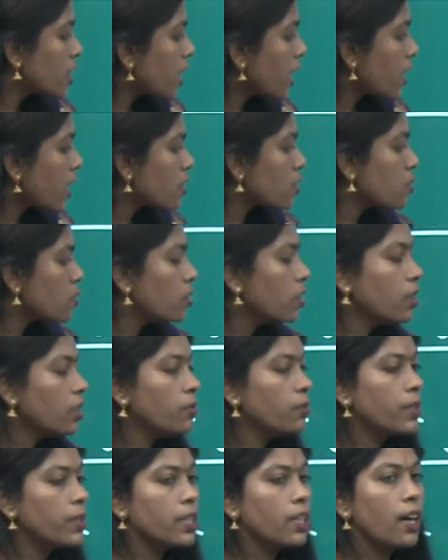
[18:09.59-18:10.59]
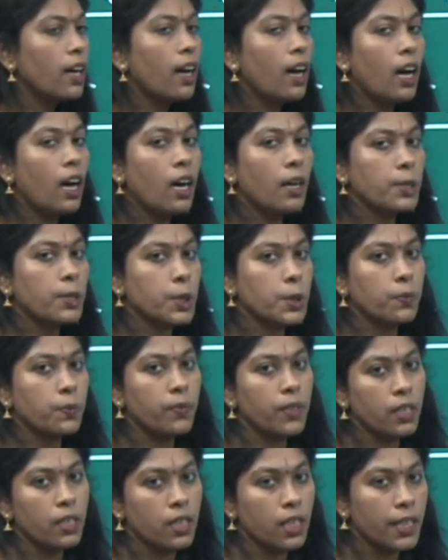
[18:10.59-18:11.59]
has to live in a harsh
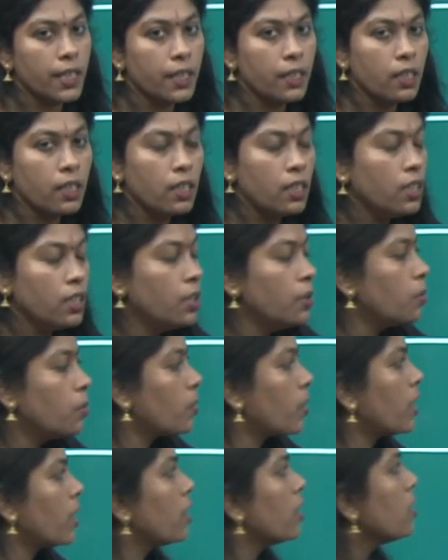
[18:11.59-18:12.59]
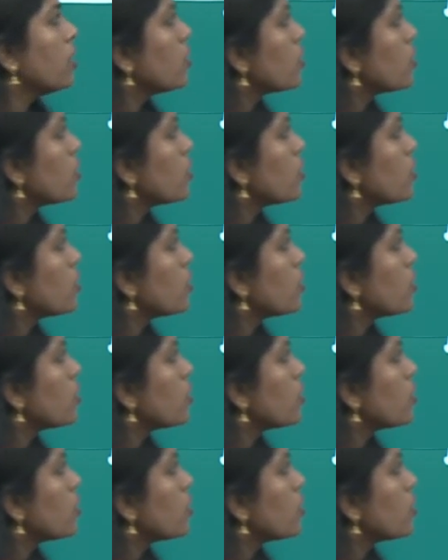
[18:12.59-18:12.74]
world. Okay.